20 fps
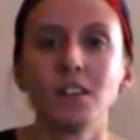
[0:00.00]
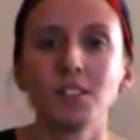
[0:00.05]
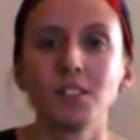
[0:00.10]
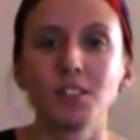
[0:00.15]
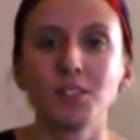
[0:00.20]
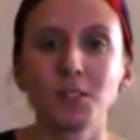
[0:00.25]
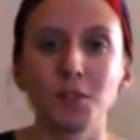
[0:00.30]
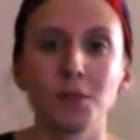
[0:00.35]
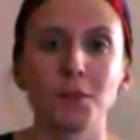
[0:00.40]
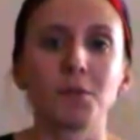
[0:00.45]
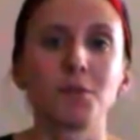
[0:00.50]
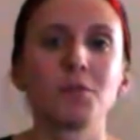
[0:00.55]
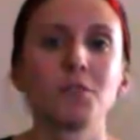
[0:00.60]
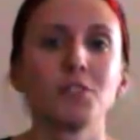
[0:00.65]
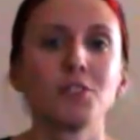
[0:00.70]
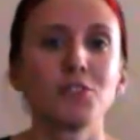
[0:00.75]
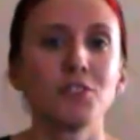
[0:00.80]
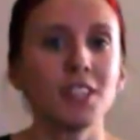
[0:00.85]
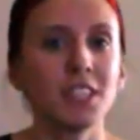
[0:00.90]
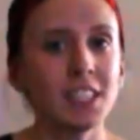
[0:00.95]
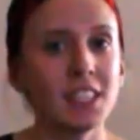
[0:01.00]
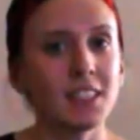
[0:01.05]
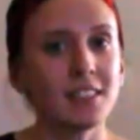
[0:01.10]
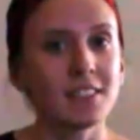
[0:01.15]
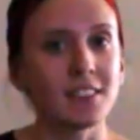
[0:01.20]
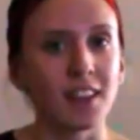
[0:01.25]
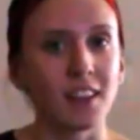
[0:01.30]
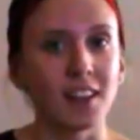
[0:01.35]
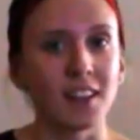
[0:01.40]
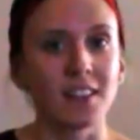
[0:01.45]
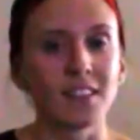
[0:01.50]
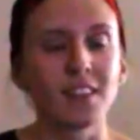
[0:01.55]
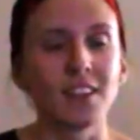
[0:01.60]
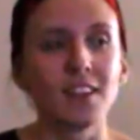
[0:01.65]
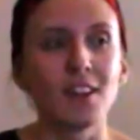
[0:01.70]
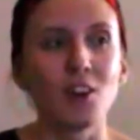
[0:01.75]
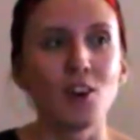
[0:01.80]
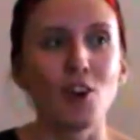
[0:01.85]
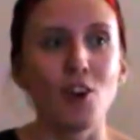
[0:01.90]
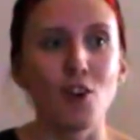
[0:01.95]
So the Trinity Site
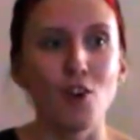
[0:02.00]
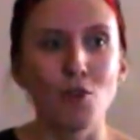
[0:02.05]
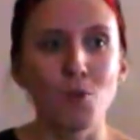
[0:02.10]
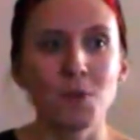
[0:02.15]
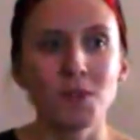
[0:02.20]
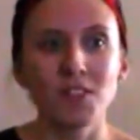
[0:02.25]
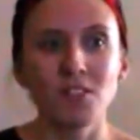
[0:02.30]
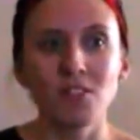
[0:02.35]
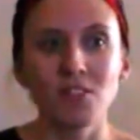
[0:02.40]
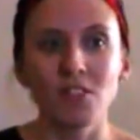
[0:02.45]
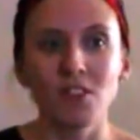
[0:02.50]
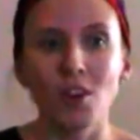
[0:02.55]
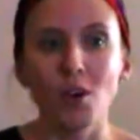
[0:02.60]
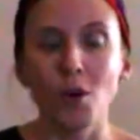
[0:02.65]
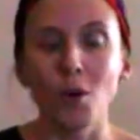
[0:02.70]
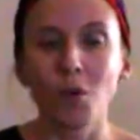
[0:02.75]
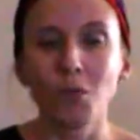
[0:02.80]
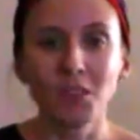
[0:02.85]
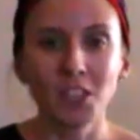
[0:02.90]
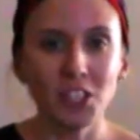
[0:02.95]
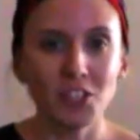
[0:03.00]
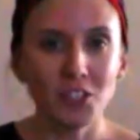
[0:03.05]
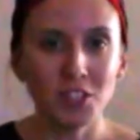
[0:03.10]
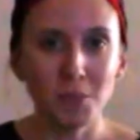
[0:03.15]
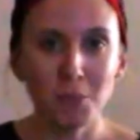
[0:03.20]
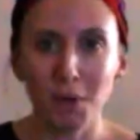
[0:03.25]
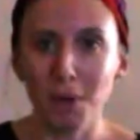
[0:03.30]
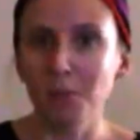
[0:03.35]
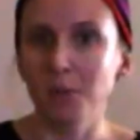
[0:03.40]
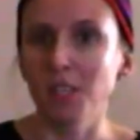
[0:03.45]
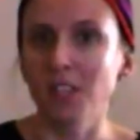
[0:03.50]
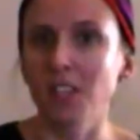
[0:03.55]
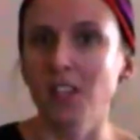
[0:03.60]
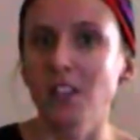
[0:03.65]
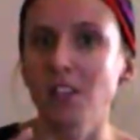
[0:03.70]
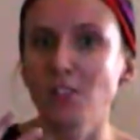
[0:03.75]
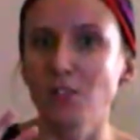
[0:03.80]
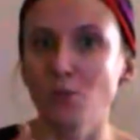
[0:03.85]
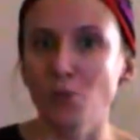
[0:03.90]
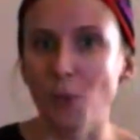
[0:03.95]
opens only to the public
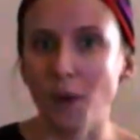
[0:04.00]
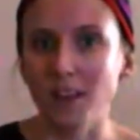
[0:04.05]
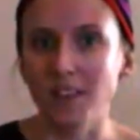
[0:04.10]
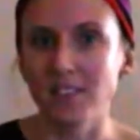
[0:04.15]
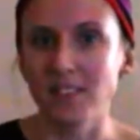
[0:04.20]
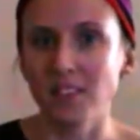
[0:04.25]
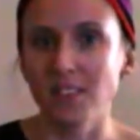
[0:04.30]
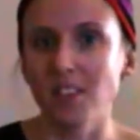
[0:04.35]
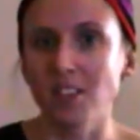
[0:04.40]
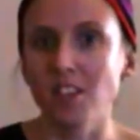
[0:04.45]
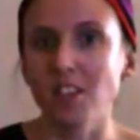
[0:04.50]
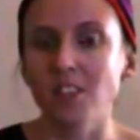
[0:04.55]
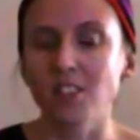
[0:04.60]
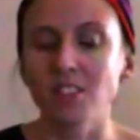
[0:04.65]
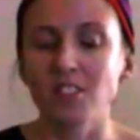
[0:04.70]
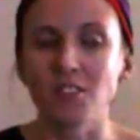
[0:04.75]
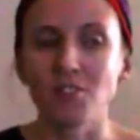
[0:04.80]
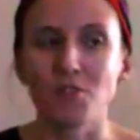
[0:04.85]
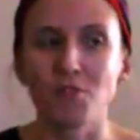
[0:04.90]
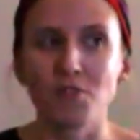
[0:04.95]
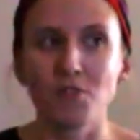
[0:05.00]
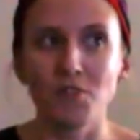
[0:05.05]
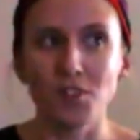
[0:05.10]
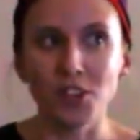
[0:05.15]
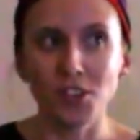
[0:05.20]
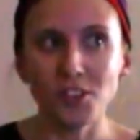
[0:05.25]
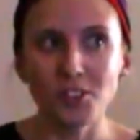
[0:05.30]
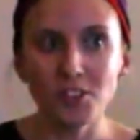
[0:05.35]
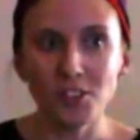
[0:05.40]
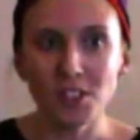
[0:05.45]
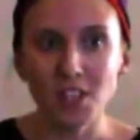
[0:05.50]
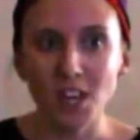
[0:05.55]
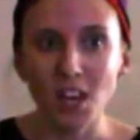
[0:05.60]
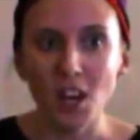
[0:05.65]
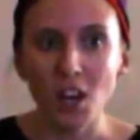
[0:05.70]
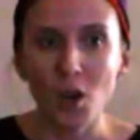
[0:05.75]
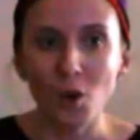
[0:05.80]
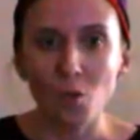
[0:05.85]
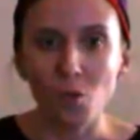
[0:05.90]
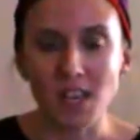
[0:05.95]
twice a year. It's the first
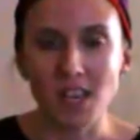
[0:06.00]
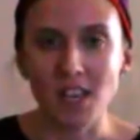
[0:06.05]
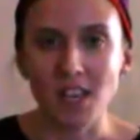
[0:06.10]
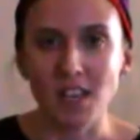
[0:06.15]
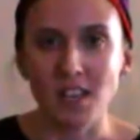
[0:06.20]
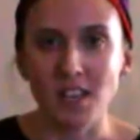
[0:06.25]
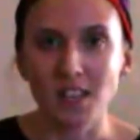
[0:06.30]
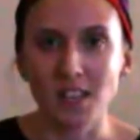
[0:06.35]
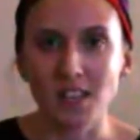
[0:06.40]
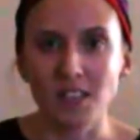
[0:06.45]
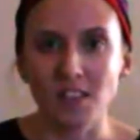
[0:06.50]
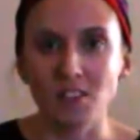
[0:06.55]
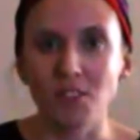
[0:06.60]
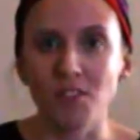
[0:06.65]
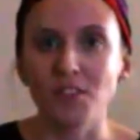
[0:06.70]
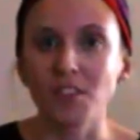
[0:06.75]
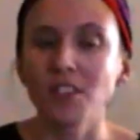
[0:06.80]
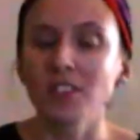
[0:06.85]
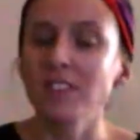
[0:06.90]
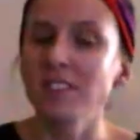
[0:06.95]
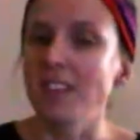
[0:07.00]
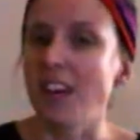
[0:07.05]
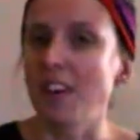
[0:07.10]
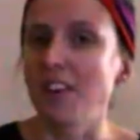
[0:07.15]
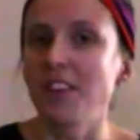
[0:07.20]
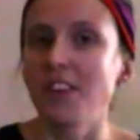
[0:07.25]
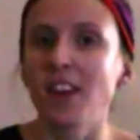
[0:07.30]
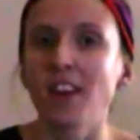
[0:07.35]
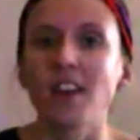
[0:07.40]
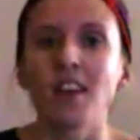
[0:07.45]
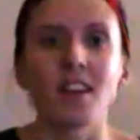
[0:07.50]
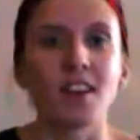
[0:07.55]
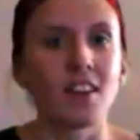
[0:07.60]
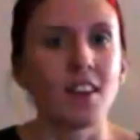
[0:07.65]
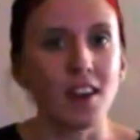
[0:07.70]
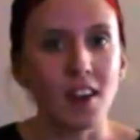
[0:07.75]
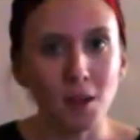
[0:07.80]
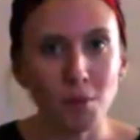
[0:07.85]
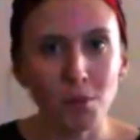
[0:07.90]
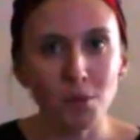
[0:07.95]
weekend, or the first Saturday
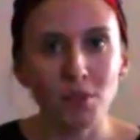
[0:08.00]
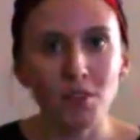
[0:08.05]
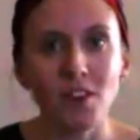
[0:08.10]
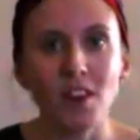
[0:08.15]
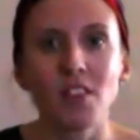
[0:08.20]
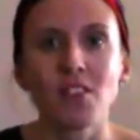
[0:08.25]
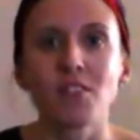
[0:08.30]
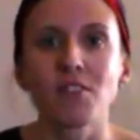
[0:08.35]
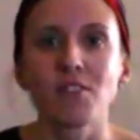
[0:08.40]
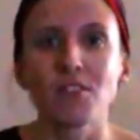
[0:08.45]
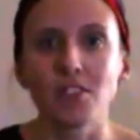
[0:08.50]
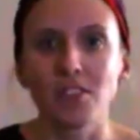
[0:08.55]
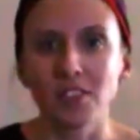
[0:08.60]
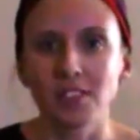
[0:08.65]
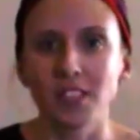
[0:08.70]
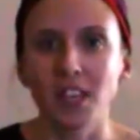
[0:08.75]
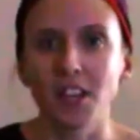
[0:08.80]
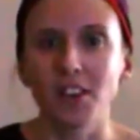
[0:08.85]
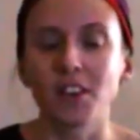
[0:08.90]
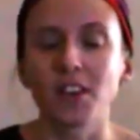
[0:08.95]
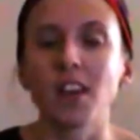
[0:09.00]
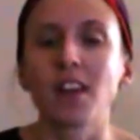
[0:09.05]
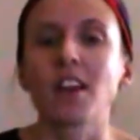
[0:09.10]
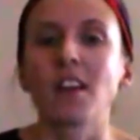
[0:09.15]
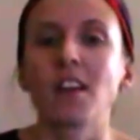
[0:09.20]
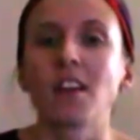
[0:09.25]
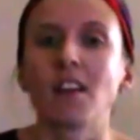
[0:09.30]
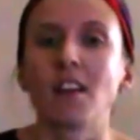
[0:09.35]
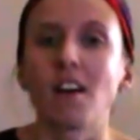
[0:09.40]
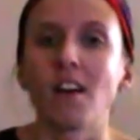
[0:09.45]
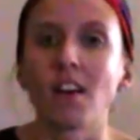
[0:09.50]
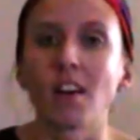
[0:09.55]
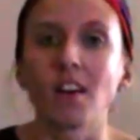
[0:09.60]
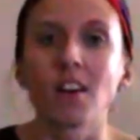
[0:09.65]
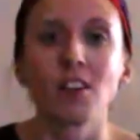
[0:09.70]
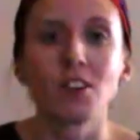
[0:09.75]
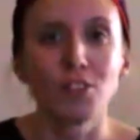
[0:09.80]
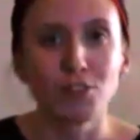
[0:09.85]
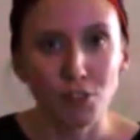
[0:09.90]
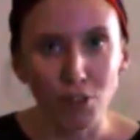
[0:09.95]
in April and the first Saturday in
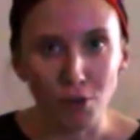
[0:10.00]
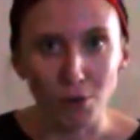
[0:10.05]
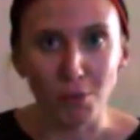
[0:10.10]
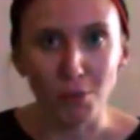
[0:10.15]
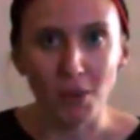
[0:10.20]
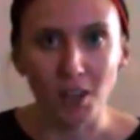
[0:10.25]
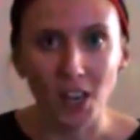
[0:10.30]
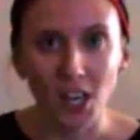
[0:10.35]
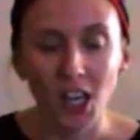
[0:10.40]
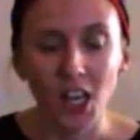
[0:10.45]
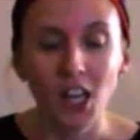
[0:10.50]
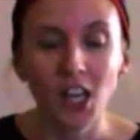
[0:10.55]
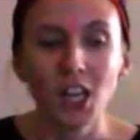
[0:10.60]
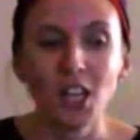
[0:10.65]
October.